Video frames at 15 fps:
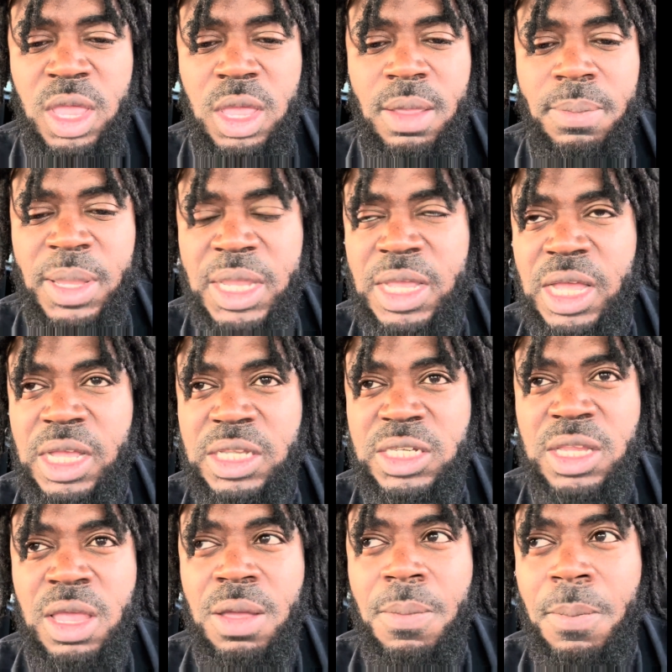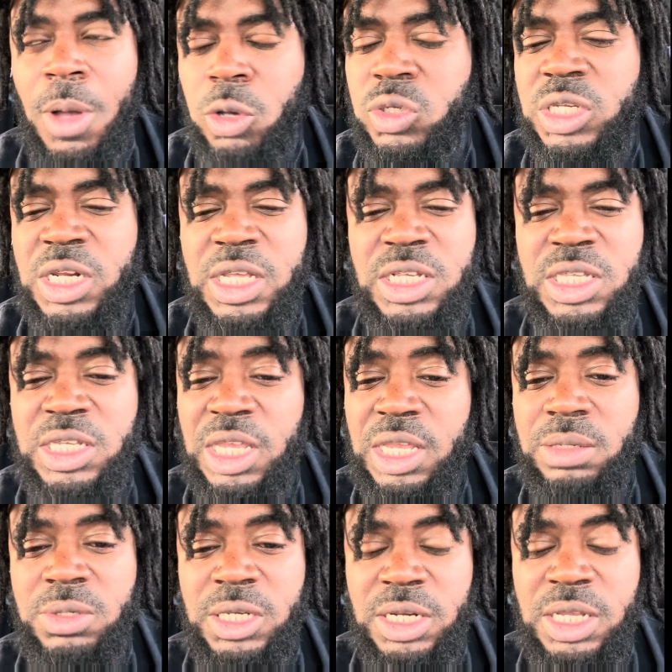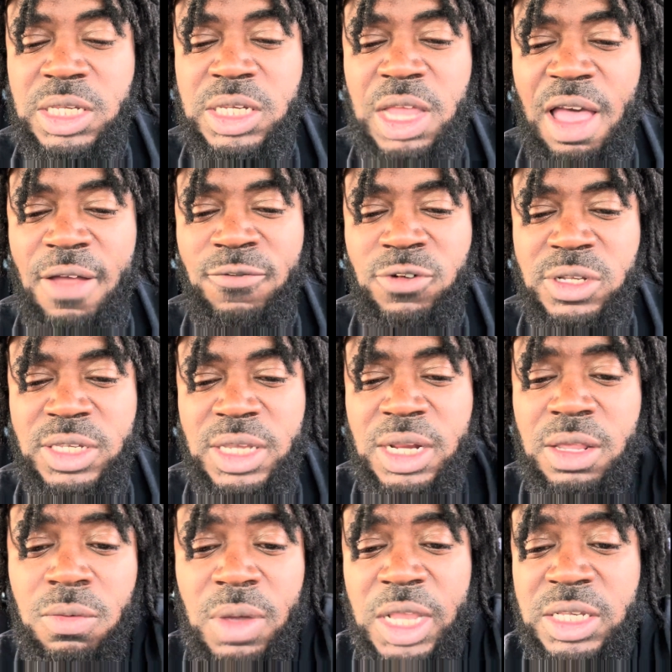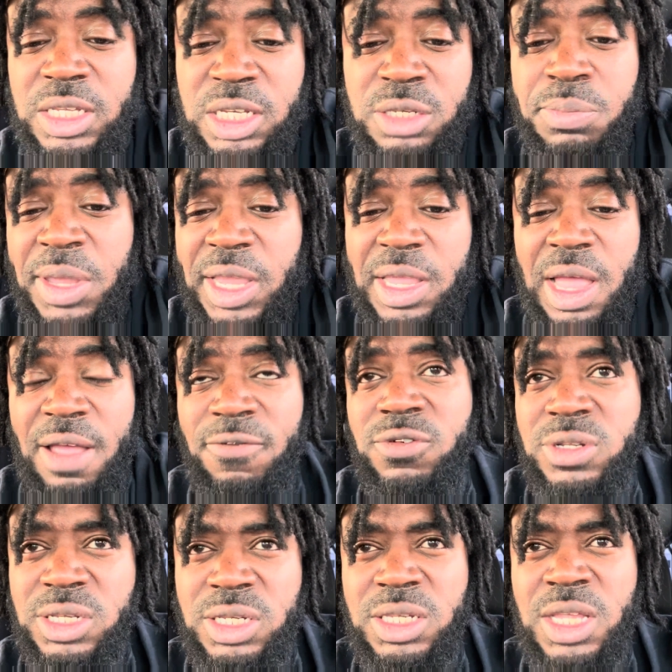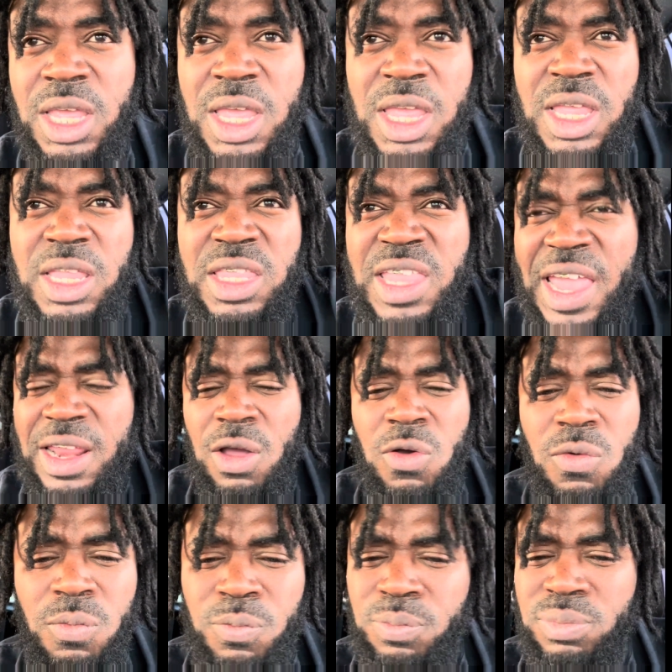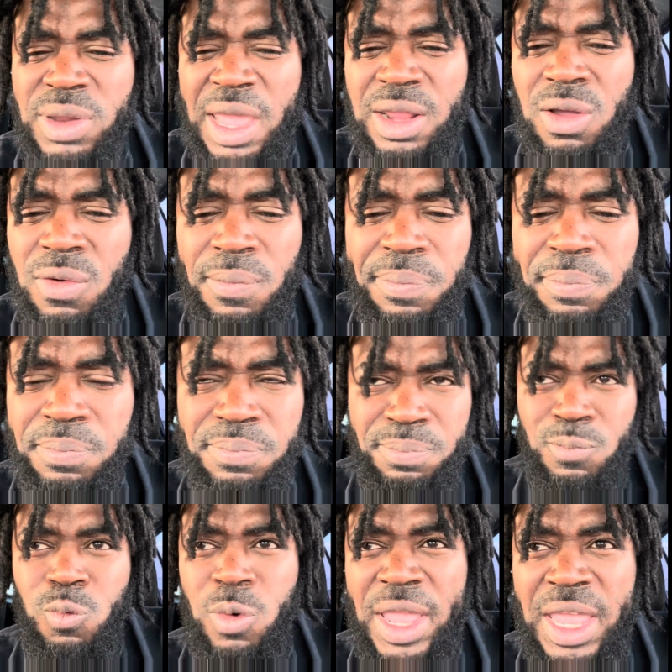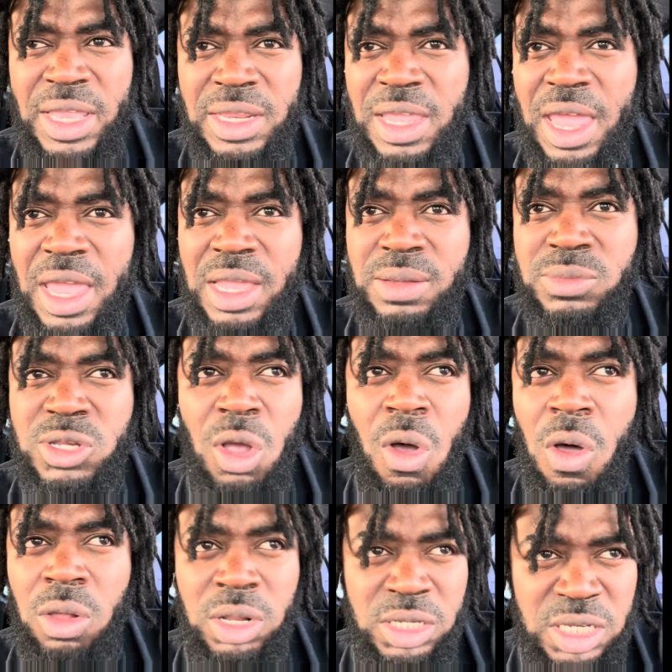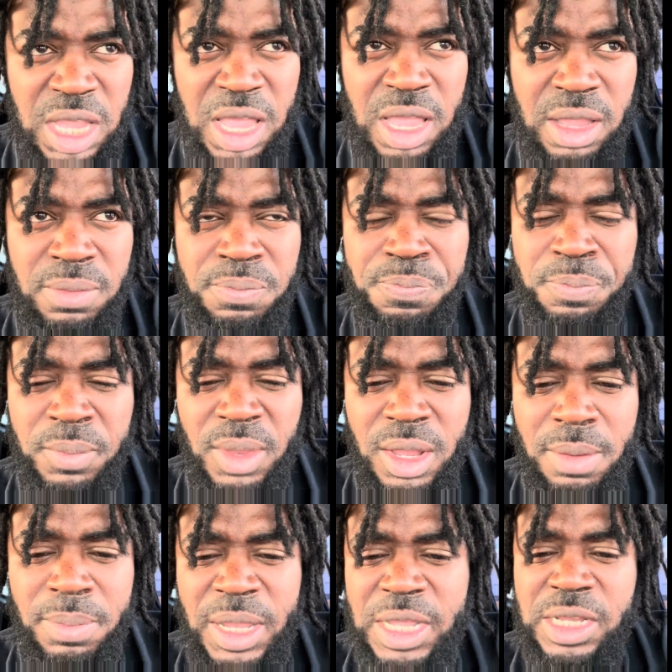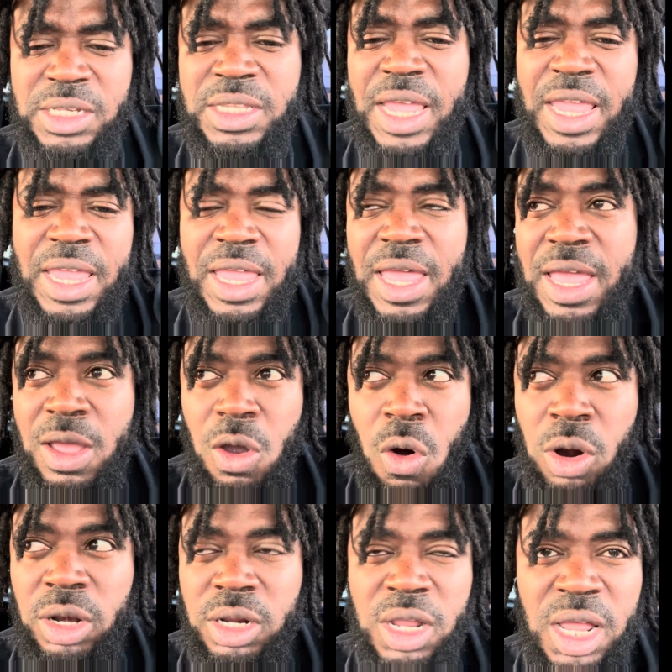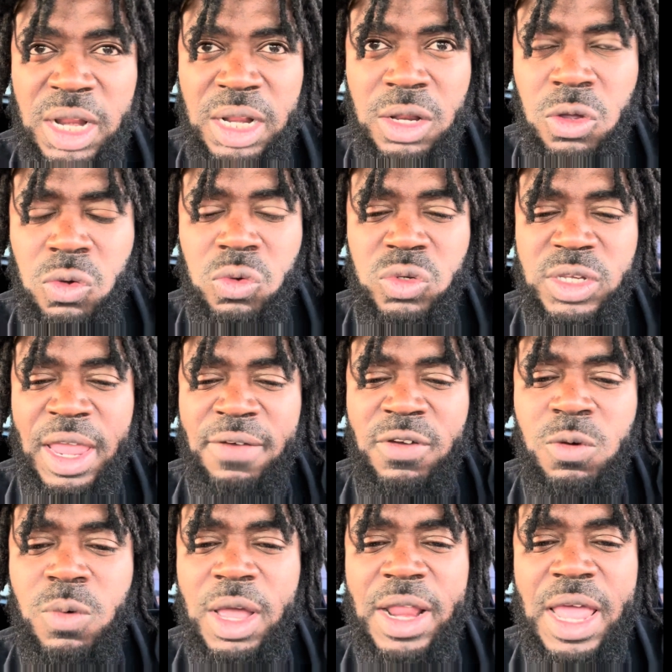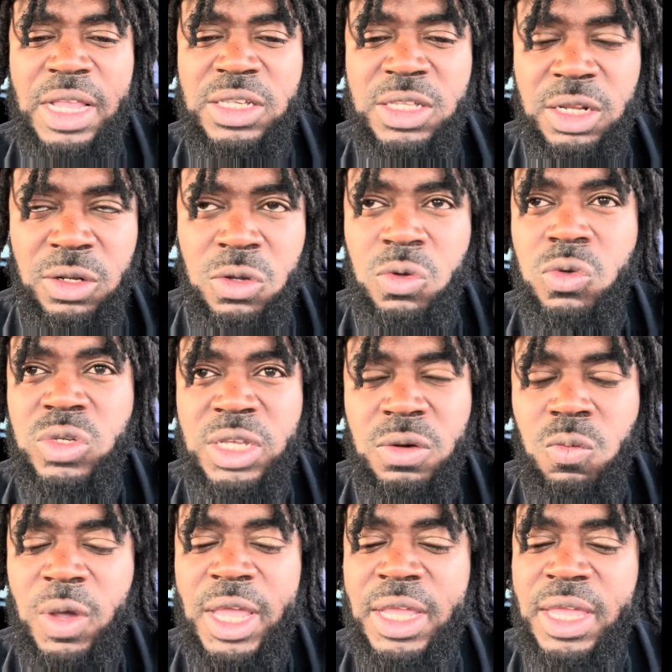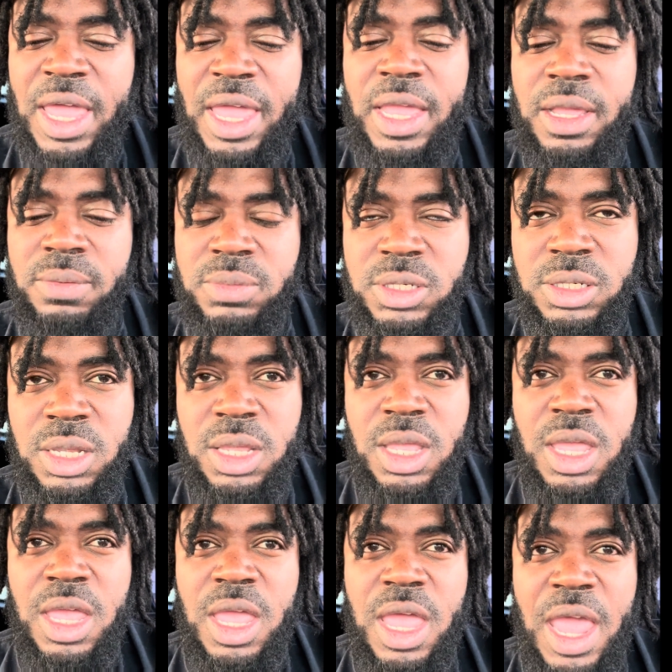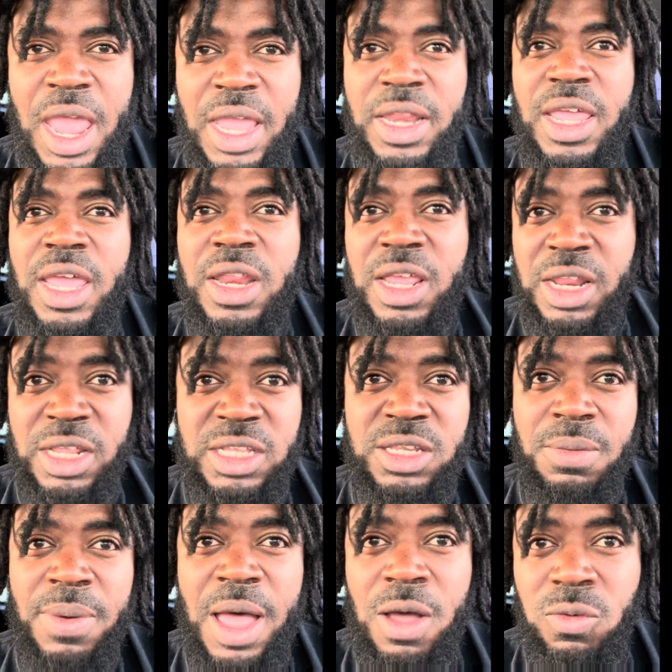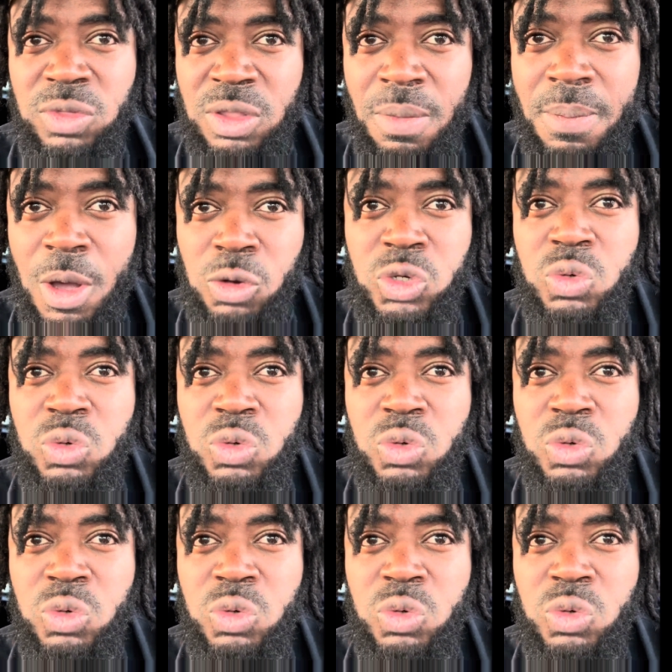because most of these teams in these conferences anyways, these big conferences, they don't win games all the time because they are going to lose. Everyone has to lose and win games. And it's about the most